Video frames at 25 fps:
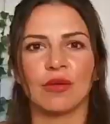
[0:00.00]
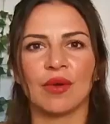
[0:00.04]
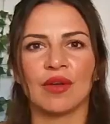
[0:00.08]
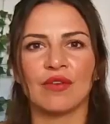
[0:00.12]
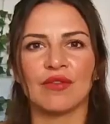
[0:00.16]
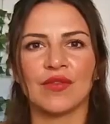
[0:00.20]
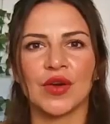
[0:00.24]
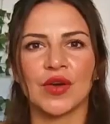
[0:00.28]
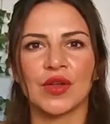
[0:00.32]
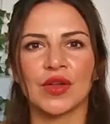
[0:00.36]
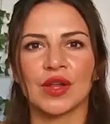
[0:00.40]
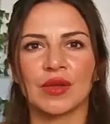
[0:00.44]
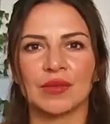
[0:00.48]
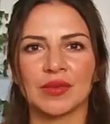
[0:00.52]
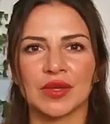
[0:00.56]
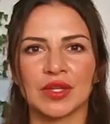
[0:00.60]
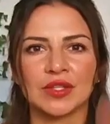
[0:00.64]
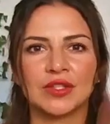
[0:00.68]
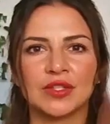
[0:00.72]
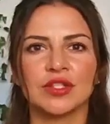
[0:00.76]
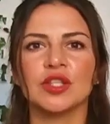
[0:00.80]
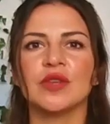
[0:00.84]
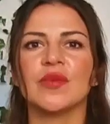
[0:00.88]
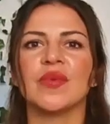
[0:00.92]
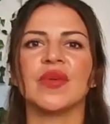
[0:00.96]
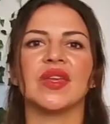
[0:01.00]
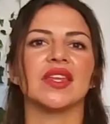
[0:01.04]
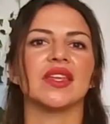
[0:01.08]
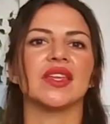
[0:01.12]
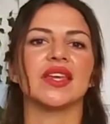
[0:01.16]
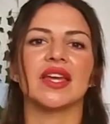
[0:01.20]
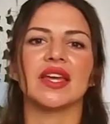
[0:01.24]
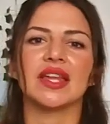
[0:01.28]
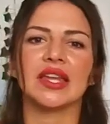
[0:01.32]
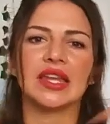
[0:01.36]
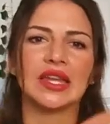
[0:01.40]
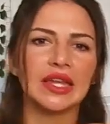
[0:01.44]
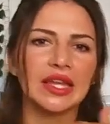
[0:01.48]
on my phone and I'm consuming
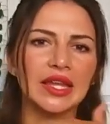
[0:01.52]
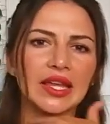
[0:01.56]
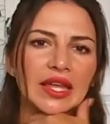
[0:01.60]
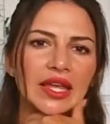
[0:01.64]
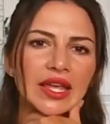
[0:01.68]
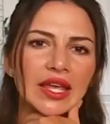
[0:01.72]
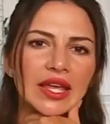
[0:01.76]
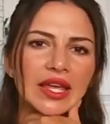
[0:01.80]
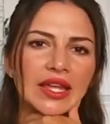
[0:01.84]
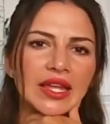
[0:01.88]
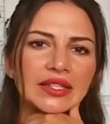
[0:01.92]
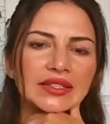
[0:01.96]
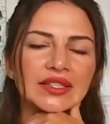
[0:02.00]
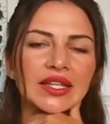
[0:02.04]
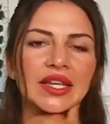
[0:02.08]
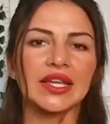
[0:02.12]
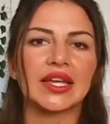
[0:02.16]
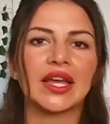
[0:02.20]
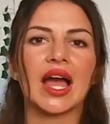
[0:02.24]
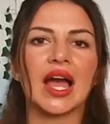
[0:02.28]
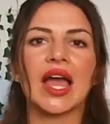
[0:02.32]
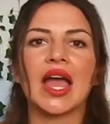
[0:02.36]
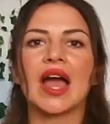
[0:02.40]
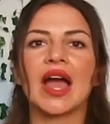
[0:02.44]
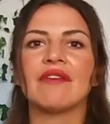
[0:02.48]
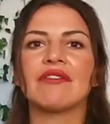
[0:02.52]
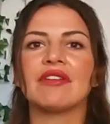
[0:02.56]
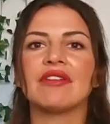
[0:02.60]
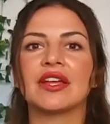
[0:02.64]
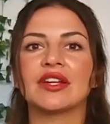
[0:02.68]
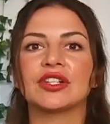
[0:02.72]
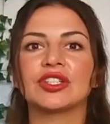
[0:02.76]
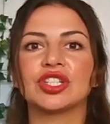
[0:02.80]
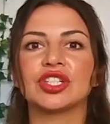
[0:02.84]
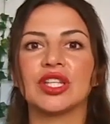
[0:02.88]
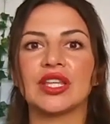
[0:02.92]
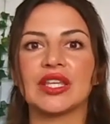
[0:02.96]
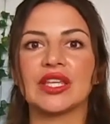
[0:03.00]
again. And it's like I haven't
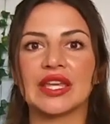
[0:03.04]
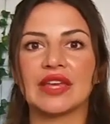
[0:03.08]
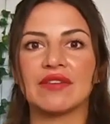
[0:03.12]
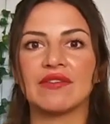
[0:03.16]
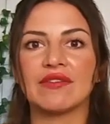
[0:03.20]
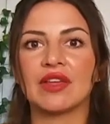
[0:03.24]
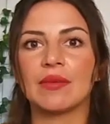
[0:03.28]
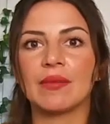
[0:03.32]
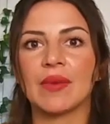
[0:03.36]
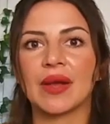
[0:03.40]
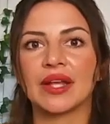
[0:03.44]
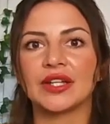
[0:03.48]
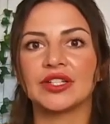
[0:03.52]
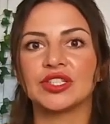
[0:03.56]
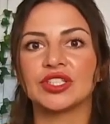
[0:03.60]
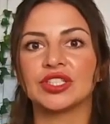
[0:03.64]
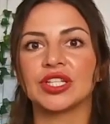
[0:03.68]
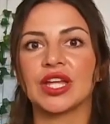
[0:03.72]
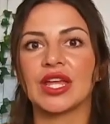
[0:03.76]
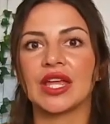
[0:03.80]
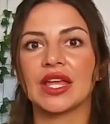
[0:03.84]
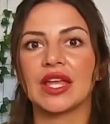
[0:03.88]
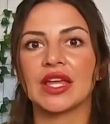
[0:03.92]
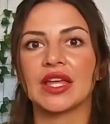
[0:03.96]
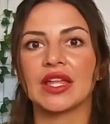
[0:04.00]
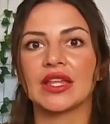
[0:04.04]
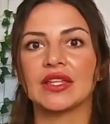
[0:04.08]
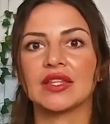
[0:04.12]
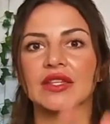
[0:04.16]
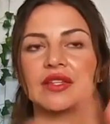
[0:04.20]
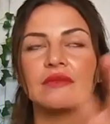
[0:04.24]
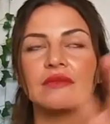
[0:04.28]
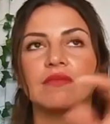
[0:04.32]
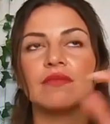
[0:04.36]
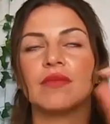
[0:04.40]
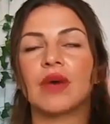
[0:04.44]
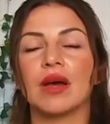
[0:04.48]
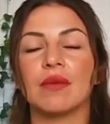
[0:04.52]
actually given
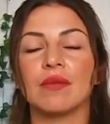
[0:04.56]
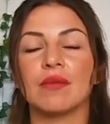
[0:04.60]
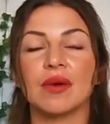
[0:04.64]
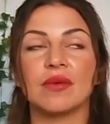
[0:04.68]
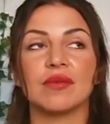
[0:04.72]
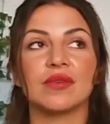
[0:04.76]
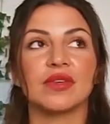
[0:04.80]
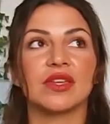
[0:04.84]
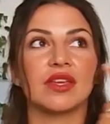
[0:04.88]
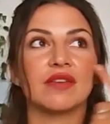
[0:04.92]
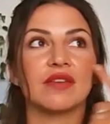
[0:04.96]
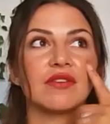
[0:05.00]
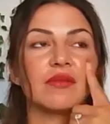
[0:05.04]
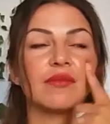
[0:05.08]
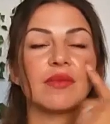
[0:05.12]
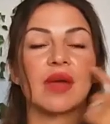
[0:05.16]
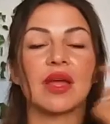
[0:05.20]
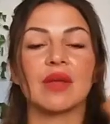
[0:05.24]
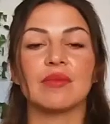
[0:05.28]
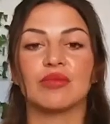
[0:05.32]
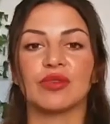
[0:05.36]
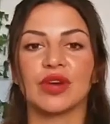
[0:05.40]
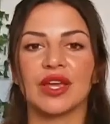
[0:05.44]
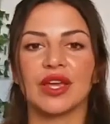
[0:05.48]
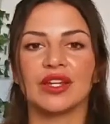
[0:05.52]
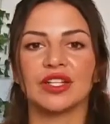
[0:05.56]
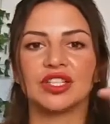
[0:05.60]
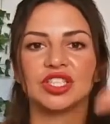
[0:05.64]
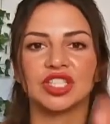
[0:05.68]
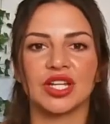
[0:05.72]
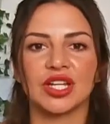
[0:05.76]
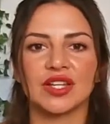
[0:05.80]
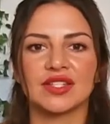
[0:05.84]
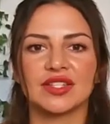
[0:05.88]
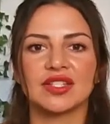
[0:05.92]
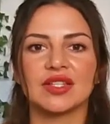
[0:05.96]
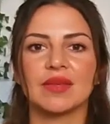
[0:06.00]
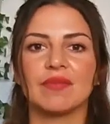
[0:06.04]
given my brain a
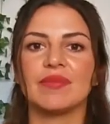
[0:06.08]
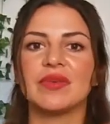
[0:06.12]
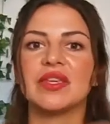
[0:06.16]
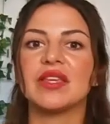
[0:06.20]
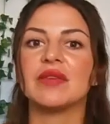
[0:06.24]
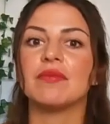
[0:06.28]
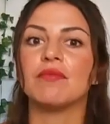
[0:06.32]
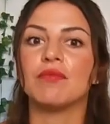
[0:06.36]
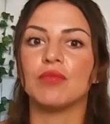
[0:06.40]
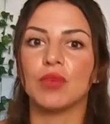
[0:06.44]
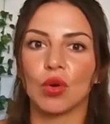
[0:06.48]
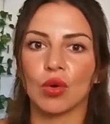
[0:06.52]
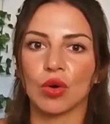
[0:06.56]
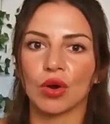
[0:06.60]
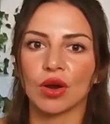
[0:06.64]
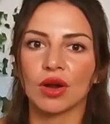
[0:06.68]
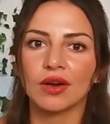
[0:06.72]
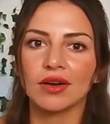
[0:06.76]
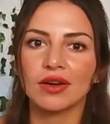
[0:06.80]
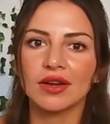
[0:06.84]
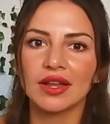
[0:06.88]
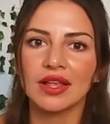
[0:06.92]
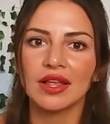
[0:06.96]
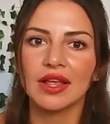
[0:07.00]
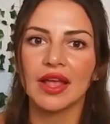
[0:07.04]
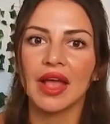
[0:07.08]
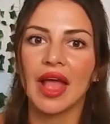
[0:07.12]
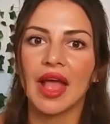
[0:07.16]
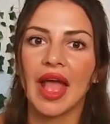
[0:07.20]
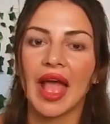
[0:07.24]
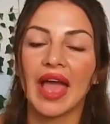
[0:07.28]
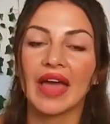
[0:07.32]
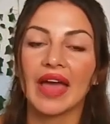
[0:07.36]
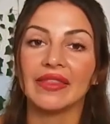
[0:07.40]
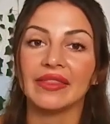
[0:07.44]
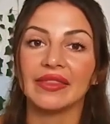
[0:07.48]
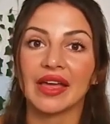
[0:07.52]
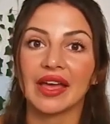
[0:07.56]
chance to be bored.
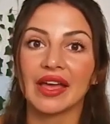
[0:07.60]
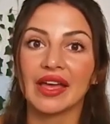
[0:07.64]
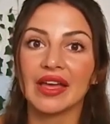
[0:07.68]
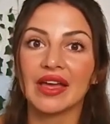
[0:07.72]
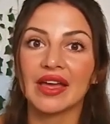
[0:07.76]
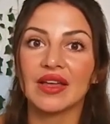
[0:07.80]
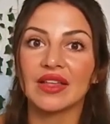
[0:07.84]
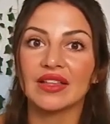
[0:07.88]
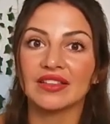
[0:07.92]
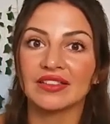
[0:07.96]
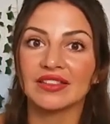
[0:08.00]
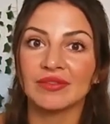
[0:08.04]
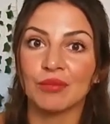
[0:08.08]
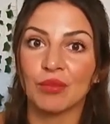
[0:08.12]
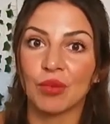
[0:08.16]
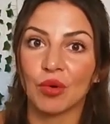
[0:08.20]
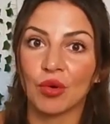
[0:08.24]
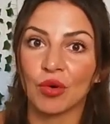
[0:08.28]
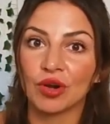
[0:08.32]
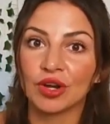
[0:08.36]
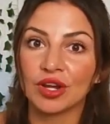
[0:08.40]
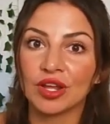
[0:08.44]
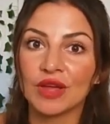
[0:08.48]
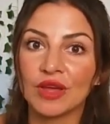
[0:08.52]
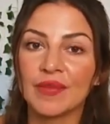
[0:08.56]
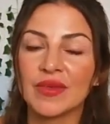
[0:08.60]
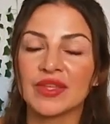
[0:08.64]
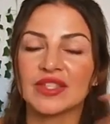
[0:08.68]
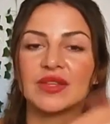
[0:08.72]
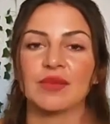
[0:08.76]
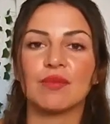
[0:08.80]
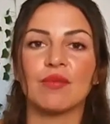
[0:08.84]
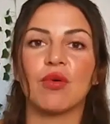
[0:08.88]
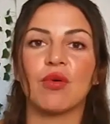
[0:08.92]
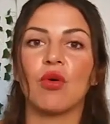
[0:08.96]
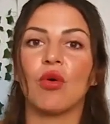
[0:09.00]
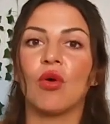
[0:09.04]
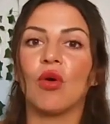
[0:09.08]
And that boredom is
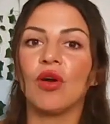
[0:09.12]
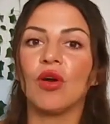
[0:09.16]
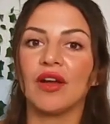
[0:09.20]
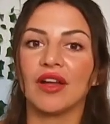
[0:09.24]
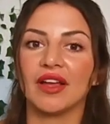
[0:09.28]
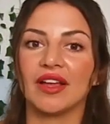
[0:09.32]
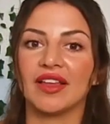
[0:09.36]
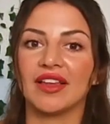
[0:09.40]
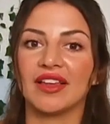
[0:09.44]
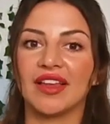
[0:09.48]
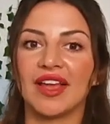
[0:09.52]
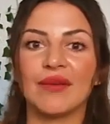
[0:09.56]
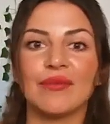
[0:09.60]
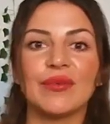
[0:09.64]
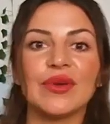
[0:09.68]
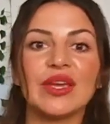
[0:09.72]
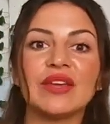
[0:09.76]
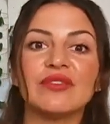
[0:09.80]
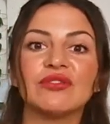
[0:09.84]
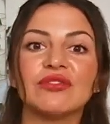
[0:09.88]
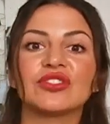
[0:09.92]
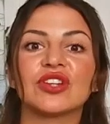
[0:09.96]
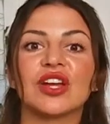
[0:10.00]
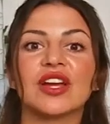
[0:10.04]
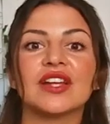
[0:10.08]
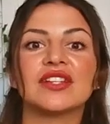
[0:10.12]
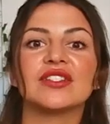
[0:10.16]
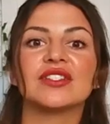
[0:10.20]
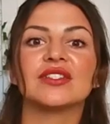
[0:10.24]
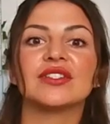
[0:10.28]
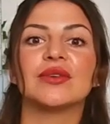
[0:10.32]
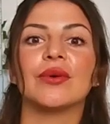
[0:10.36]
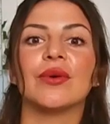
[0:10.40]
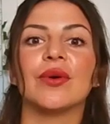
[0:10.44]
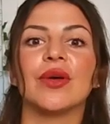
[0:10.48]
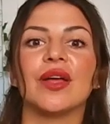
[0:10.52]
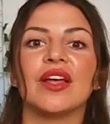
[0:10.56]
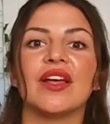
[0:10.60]
important. And we've tried
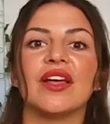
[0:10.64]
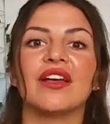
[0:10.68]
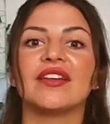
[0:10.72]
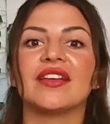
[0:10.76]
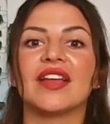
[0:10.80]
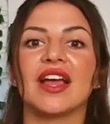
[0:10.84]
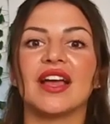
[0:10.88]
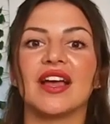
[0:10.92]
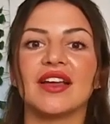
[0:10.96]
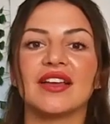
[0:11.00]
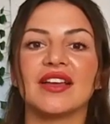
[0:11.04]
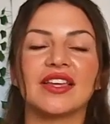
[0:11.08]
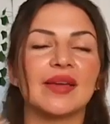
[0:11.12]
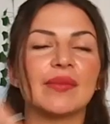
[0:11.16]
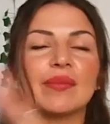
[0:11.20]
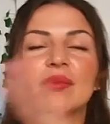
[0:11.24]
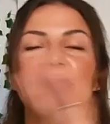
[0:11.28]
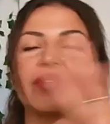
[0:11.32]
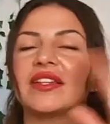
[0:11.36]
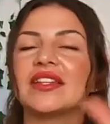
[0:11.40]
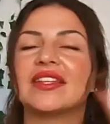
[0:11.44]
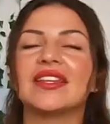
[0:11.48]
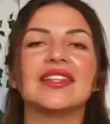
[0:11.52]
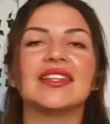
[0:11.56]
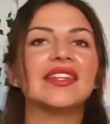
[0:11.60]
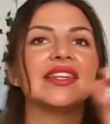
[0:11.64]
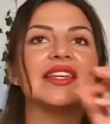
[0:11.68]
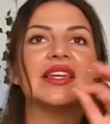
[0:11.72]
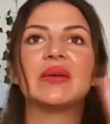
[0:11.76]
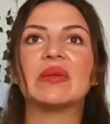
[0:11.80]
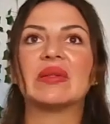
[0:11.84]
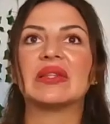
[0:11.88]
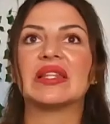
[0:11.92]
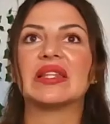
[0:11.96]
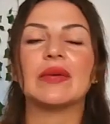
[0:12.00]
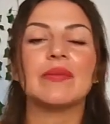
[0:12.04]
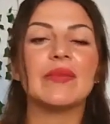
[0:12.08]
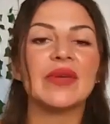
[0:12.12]
to completely
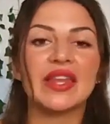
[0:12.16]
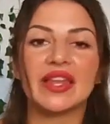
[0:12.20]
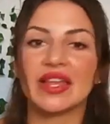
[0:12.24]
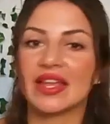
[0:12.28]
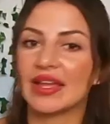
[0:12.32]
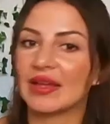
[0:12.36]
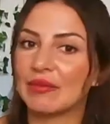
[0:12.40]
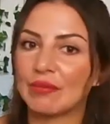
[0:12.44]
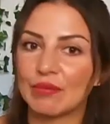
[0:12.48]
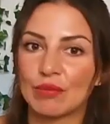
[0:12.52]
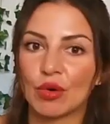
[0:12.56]
eliminate